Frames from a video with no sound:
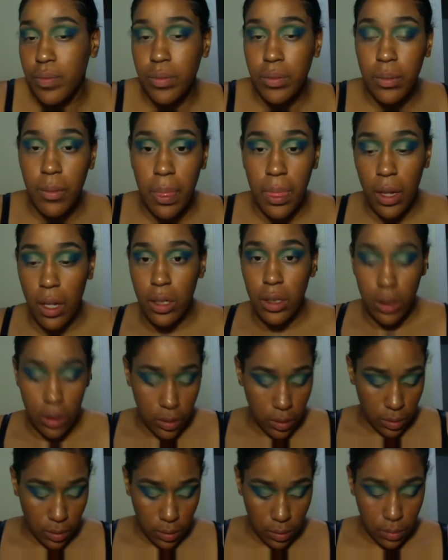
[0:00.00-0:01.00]
I mean the
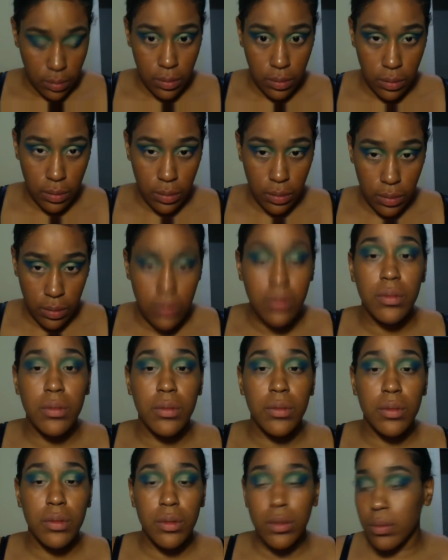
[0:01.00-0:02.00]
lid shades.
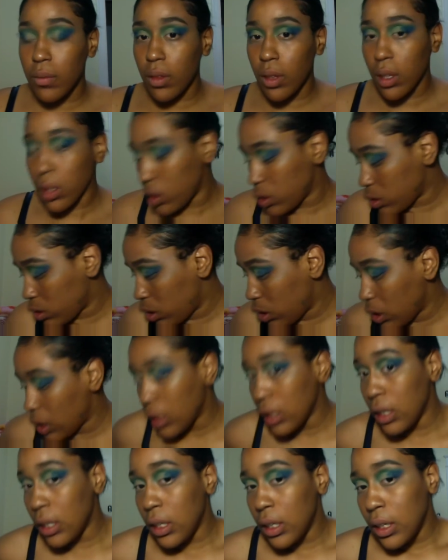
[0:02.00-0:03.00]
Now
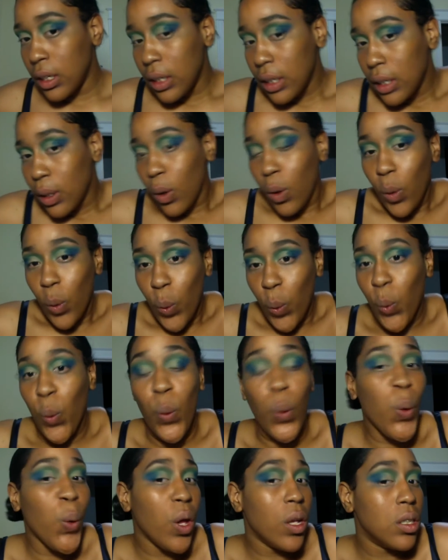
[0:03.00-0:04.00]
I'm taking the Darryle'na
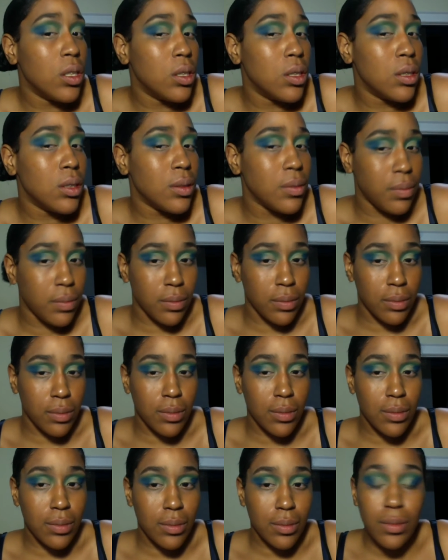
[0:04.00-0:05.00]
palette on the edge,
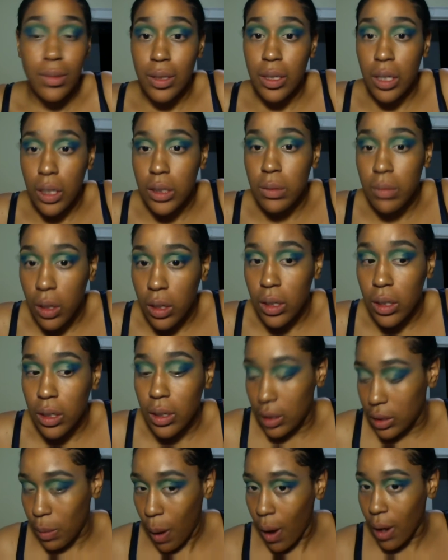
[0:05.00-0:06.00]
and I chose to take
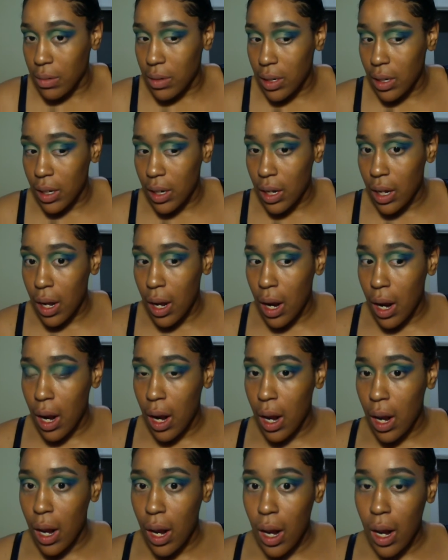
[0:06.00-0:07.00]
the color
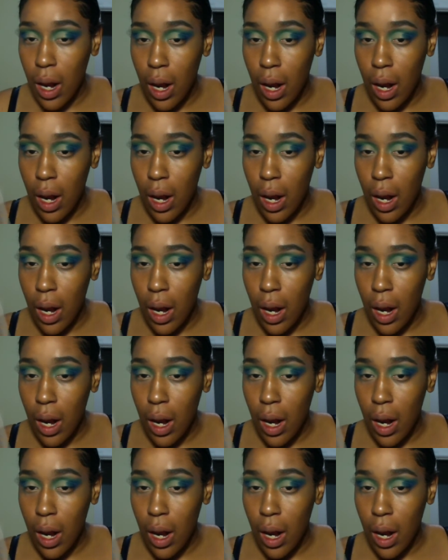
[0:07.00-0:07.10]
Full